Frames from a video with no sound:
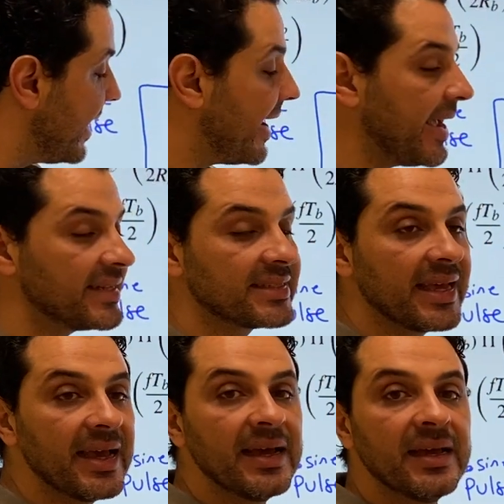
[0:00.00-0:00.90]
as
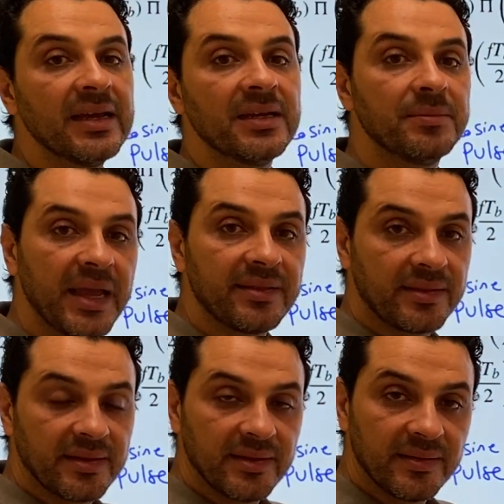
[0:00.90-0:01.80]
the
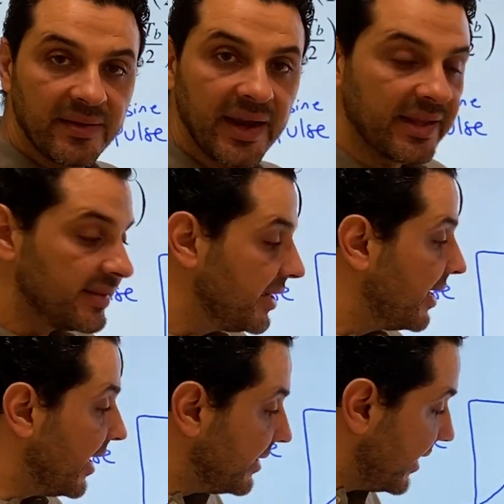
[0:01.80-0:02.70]
bit rate.
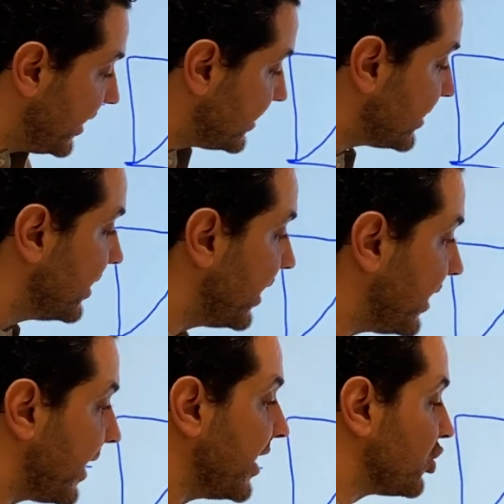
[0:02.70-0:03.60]
And hence,
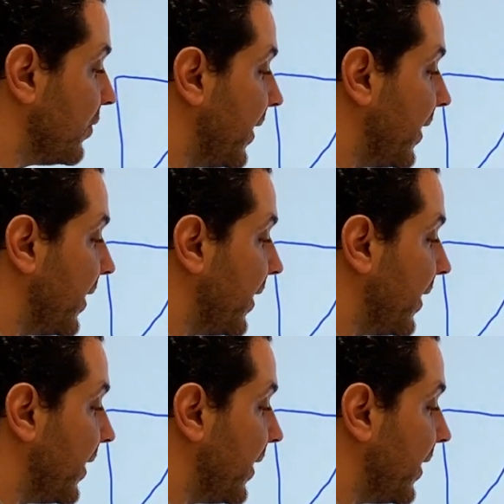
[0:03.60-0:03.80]
in case of